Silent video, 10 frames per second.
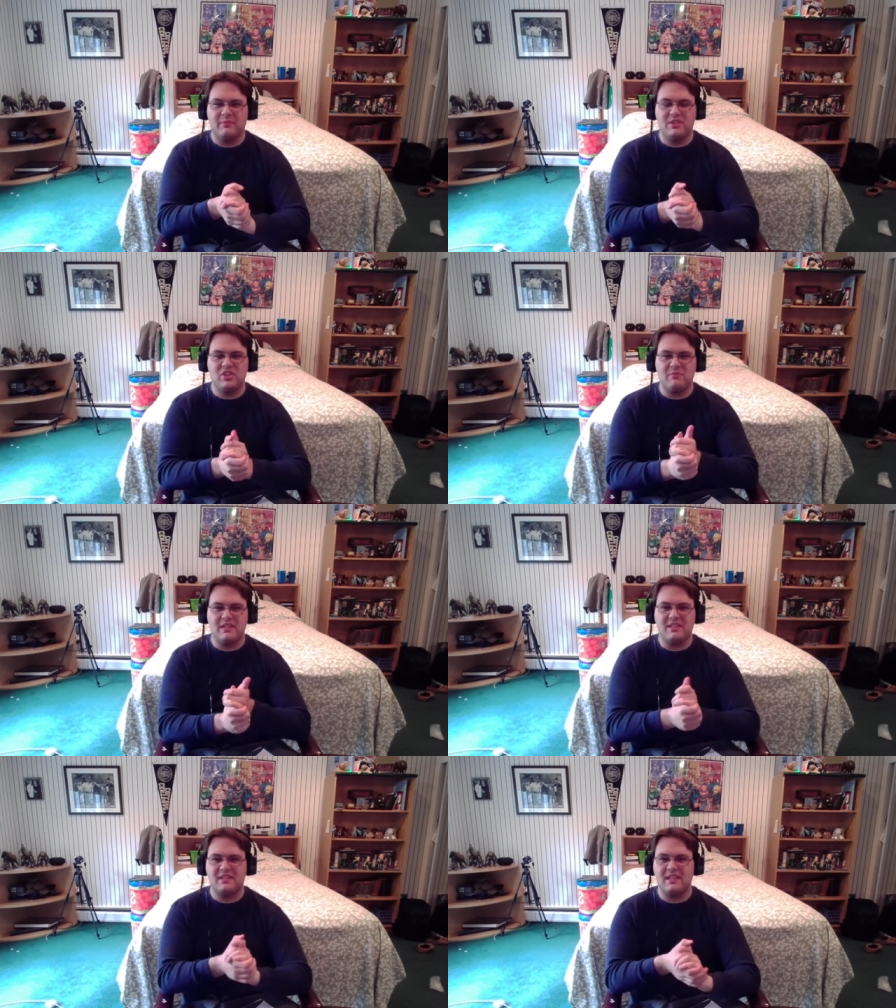
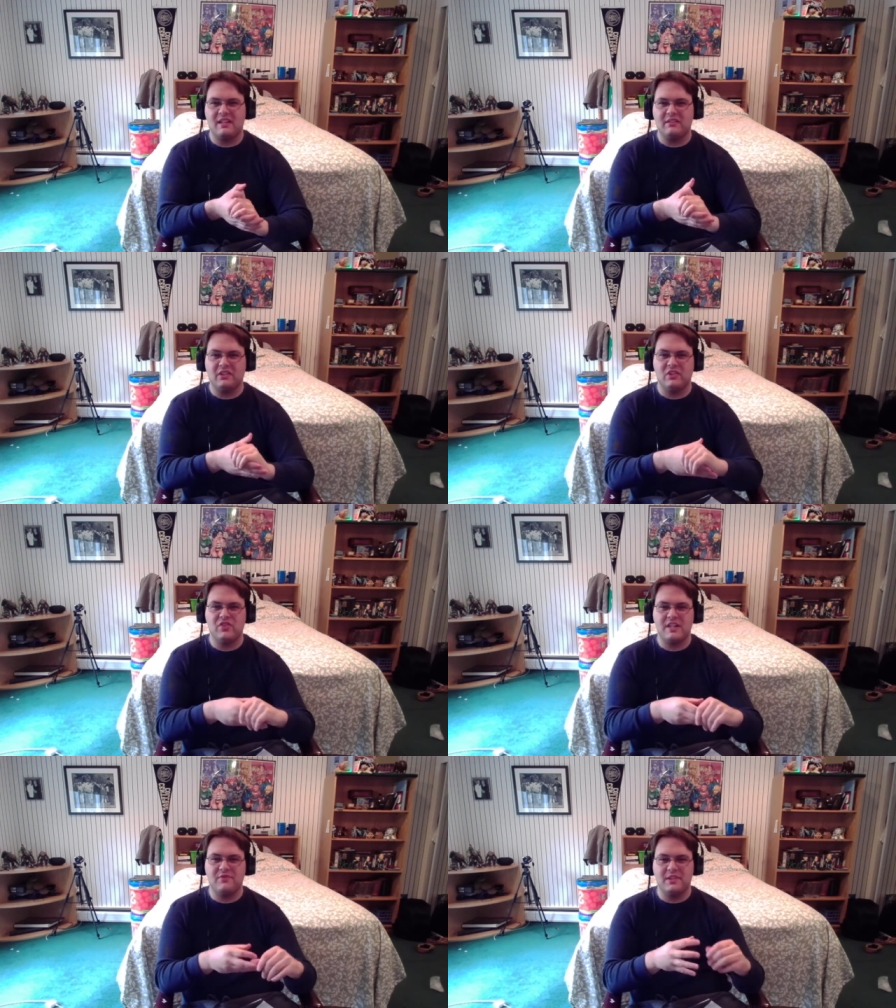gymnast and
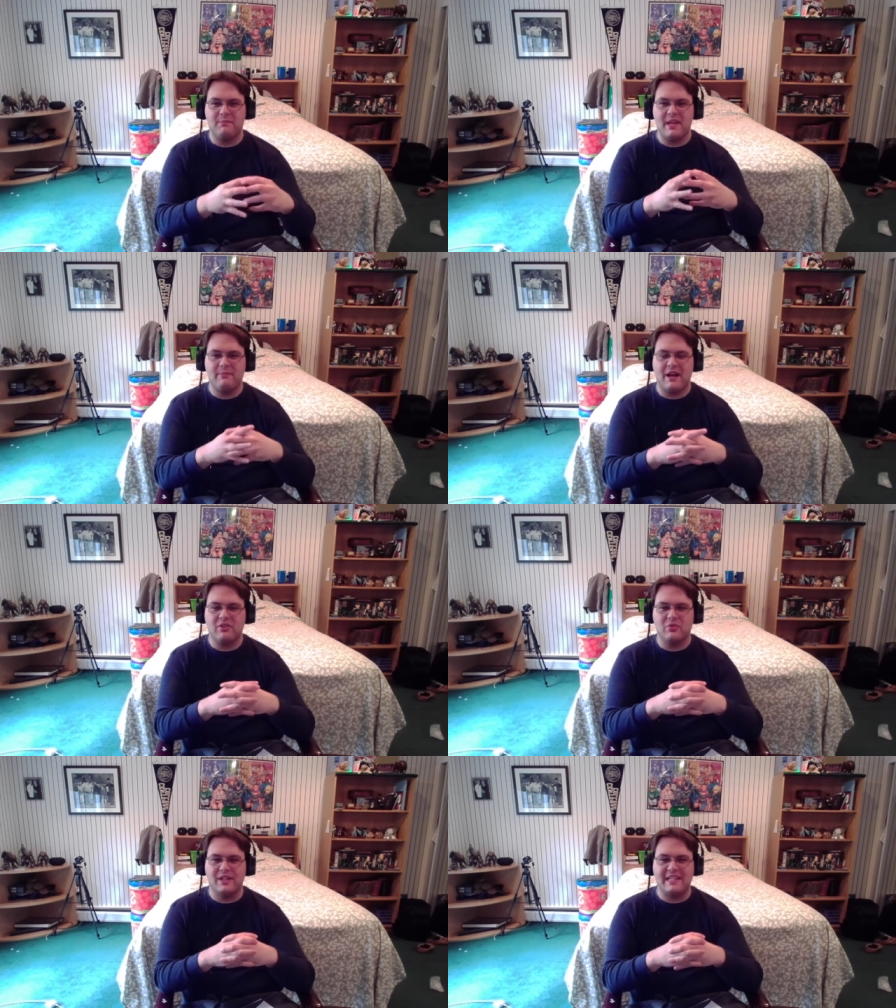transferred the pink power
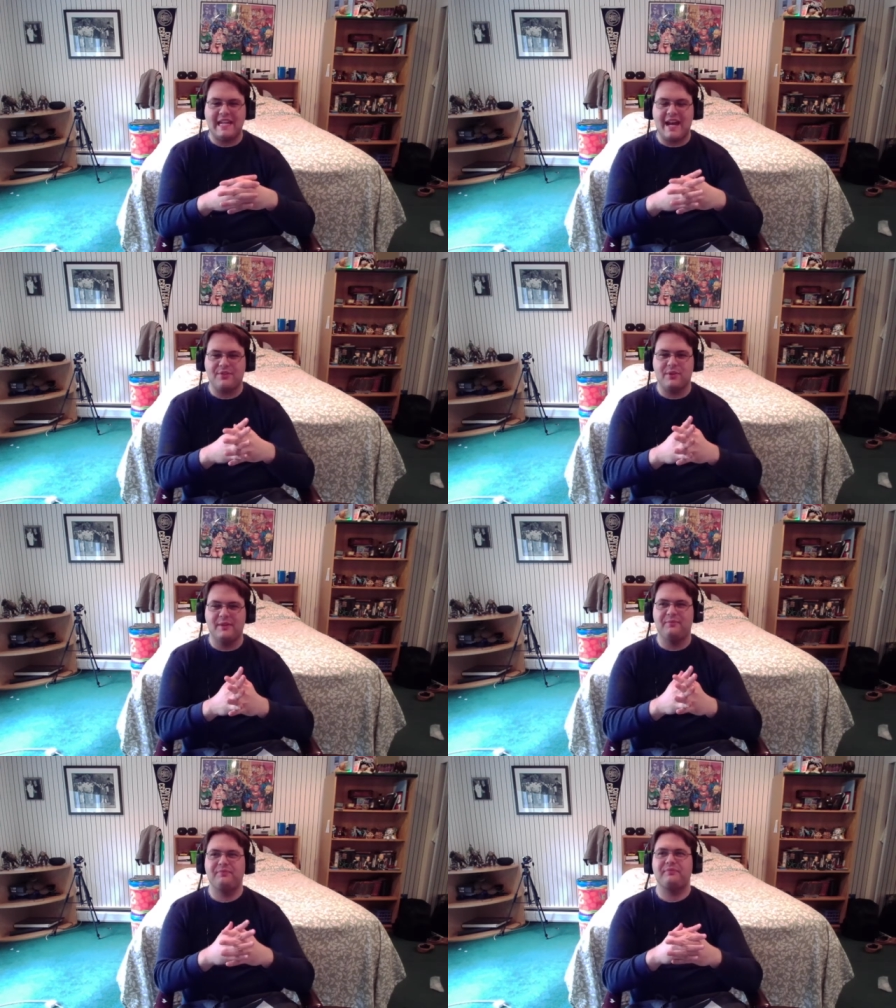coin to
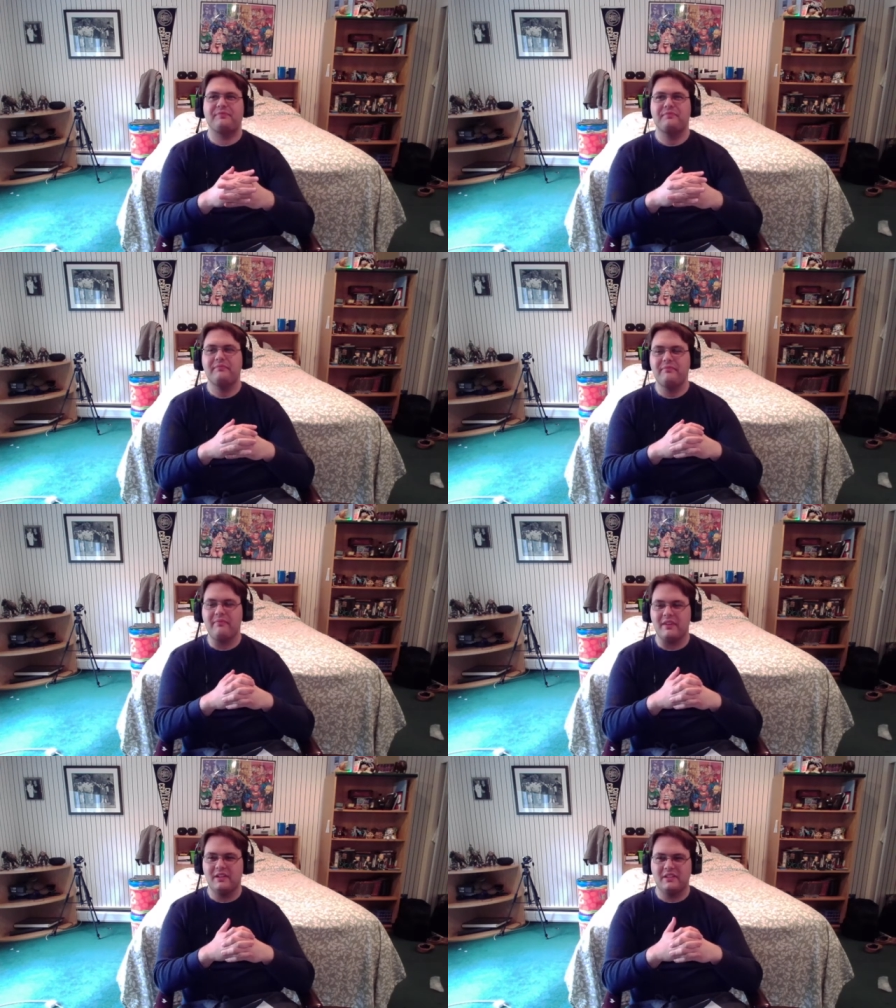Catherine.
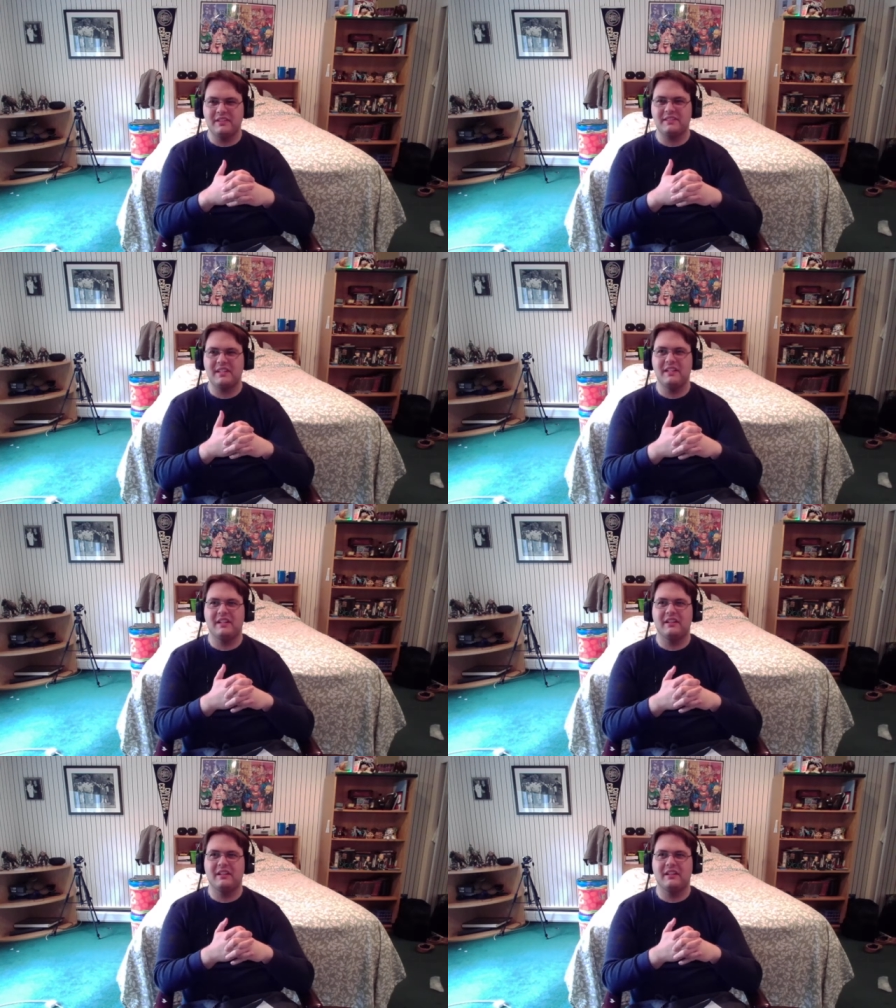Let's see.